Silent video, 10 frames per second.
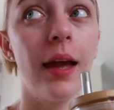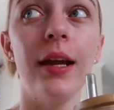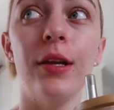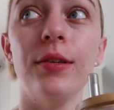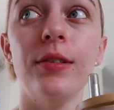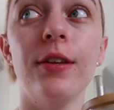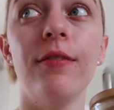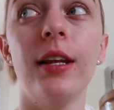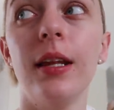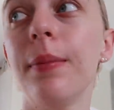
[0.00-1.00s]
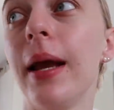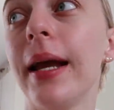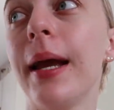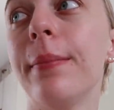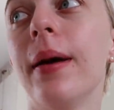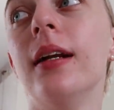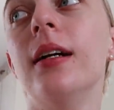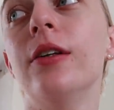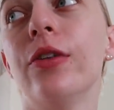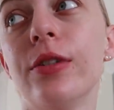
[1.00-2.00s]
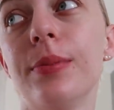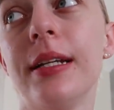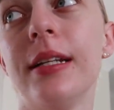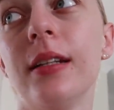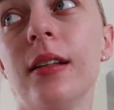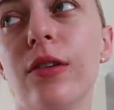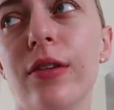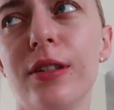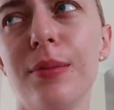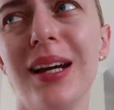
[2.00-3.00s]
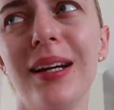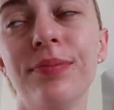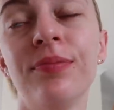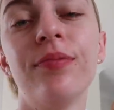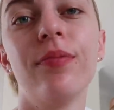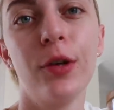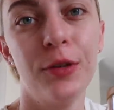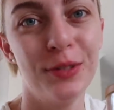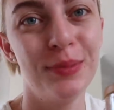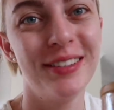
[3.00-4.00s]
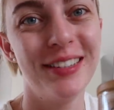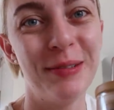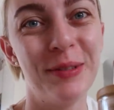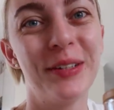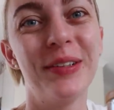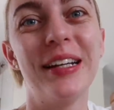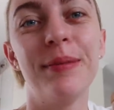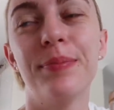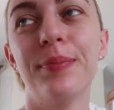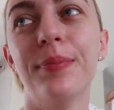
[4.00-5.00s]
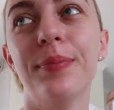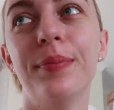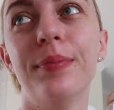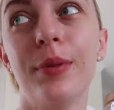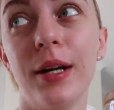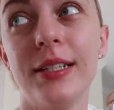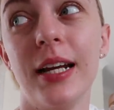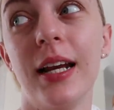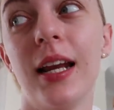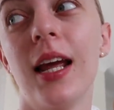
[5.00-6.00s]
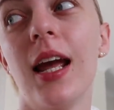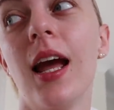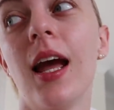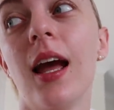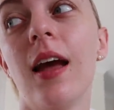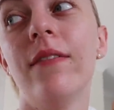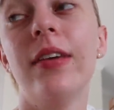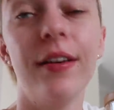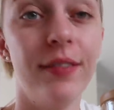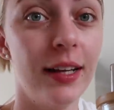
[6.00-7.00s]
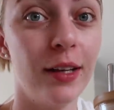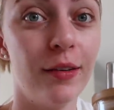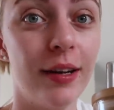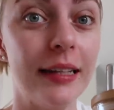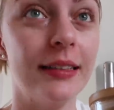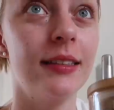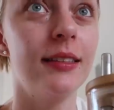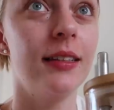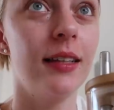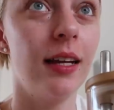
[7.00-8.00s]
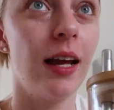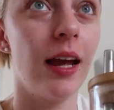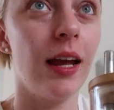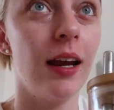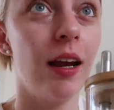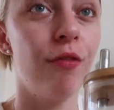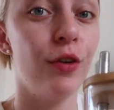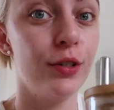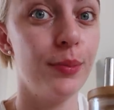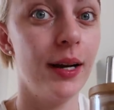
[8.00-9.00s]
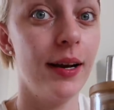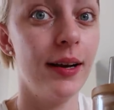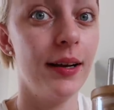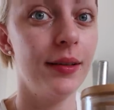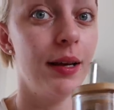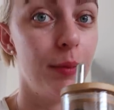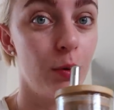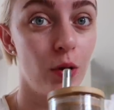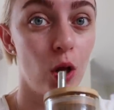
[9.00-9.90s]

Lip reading: I used vanilla pancake batter, crispy Christmas cinnamon cookie protein, berry vanilla greens, and a frozen banana and milk.